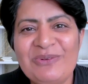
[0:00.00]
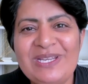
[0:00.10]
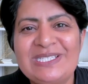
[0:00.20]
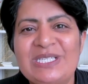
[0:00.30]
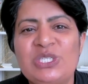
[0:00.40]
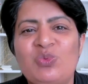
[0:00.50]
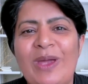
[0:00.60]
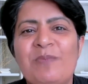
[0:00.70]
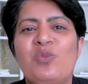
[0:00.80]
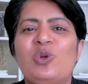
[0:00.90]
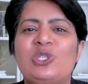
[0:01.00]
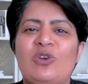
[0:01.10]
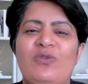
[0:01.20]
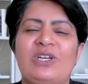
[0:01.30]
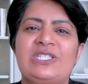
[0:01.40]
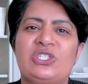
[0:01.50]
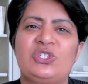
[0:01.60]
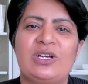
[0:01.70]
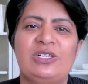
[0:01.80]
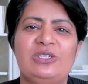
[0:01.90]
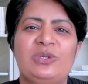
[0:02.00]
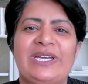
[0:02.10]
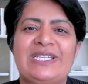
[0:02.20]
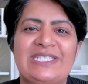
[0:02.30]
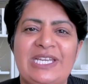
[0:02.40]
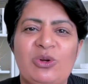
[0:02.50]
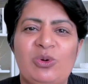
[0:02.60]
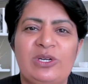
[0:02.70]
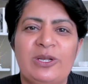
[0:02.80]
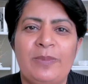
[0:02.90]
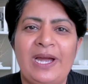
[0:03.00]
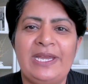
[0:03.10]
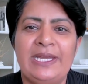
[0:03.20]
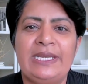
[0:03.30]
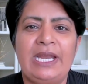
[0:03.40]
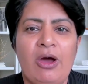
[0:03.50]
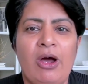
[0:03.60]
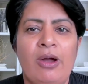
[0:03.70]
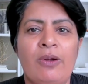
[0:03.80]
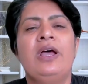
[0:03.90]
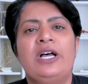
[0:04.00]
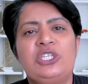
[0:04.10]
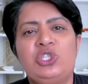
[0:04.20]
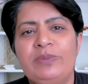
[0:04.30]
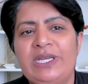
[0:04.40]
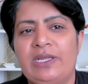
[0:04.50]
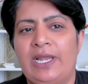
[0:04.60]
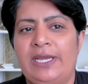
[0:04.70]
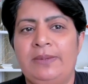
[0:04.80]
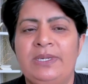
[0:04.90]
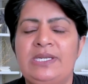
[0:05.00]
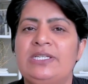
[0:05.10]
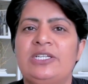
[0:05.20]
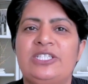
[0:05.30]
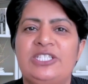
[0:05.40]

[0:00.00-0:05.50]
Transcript: reasons why most of us struggle to get stakeholder buy-in are assuming alignment,